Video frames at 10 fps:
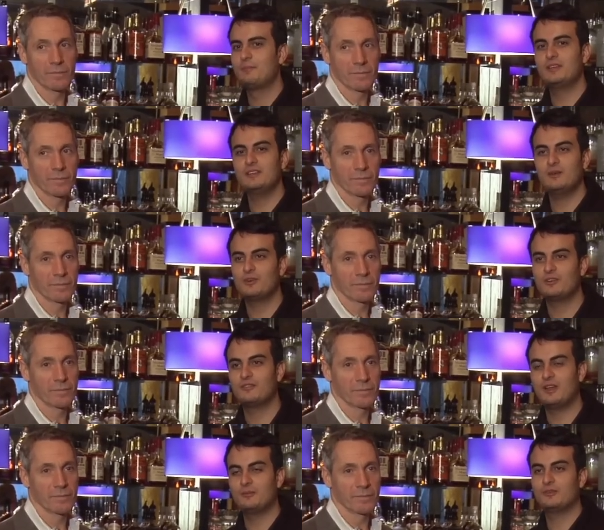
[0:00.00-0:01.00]
Speaker 1: Being that we're a
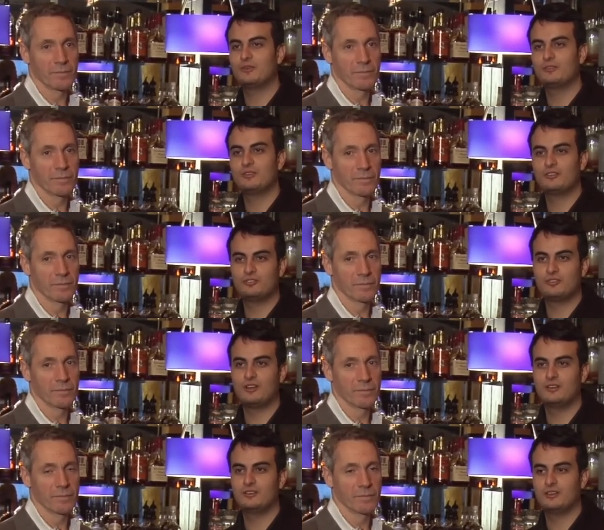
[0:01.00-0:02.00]
family-run
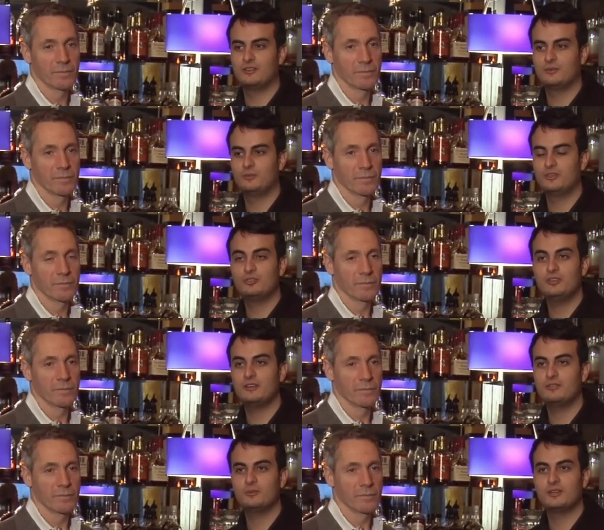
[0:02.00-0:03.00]
restaurant, uh, we treat
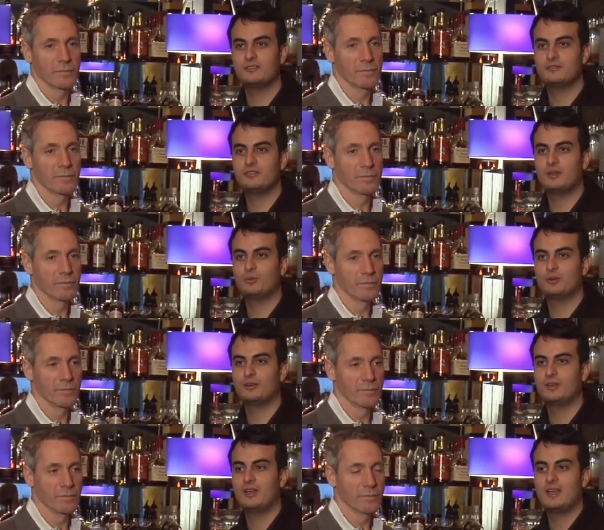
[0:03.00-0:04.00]
everyone as if they
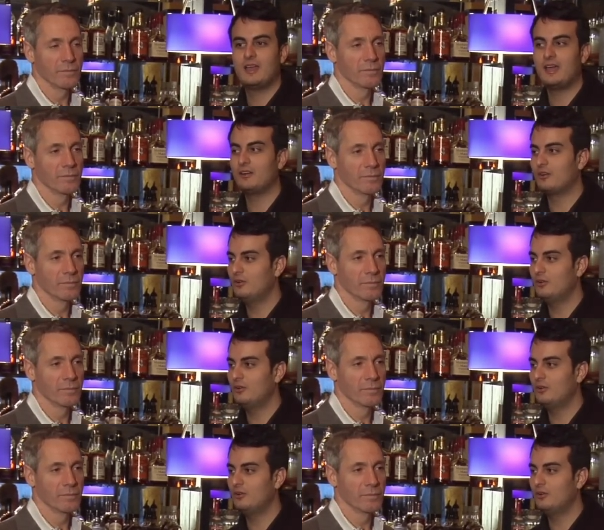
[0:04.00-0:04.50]
were at our